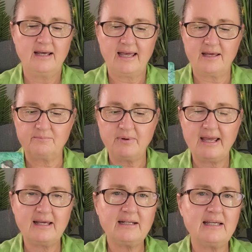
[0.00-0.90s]
And
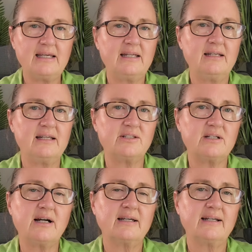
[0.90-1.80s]
panicking is
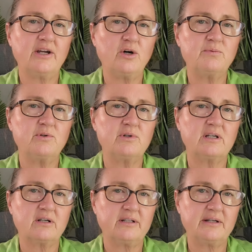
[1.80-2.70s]
not going to help you
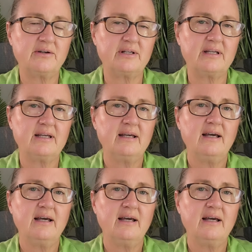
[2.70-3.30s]
get clarity.